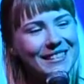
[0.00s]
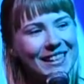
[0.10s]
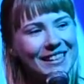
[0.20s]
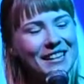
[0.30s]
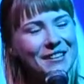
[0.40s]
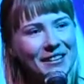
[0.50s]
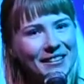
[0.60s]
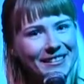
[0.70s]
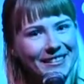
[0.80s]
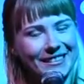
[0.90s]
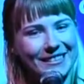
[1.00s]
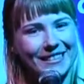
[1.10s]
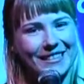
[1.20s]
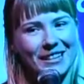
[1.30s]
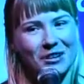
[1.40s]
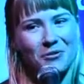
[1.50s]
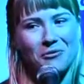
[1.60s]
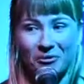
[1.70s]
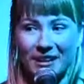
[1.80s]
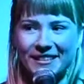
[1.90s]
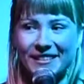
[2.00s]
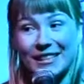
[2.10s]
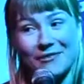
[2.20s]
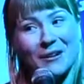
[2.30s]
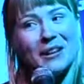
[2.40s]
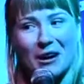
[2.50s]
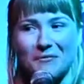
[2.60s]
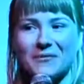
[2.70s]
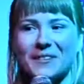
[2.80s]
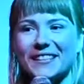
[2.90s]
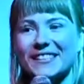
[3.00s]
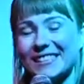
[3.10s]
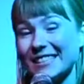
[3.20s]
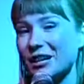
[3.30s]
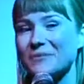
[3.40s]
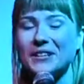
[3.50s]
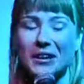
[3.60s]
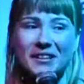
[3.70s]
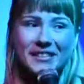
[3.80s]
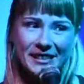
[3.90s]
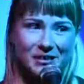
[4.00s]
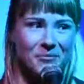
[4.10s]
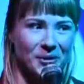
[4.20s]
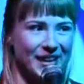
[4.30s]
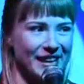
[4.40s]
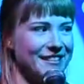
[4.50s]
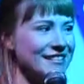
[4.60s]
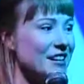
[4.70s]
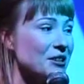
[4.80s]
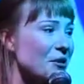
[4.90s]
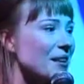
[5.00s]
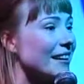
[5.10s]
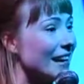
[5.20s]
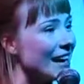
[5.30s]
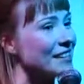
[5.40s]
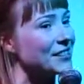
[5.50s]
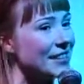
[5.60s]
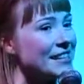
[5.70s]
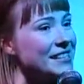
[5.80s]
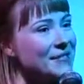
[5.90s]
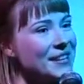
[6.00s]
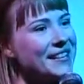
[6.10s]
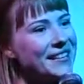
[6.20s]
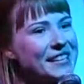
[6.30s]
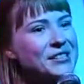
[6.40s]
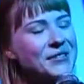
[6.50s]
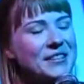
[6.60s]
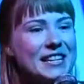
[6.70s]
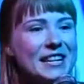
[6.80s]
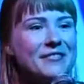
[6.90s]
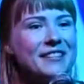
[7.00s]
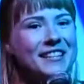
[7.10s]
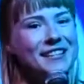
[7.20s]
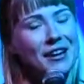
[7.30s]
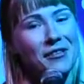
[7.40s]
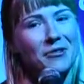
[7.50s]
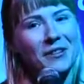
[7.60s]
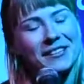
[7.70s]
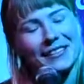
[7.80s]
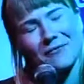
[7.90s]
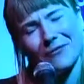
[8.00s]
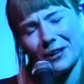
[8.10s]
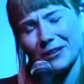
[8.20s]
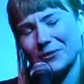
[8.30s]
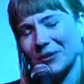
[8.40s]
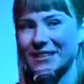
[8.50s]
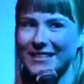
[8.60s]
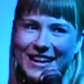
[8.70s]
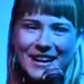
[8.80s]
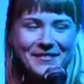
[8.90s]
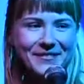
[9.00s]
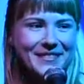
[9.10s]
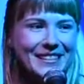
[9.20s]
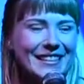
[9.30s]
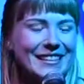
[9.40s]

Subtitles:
And I nod when friends give me compliments and tell me not to complain, and I know that guys are into me at least for an evening. In other words, I'm fuckable enough.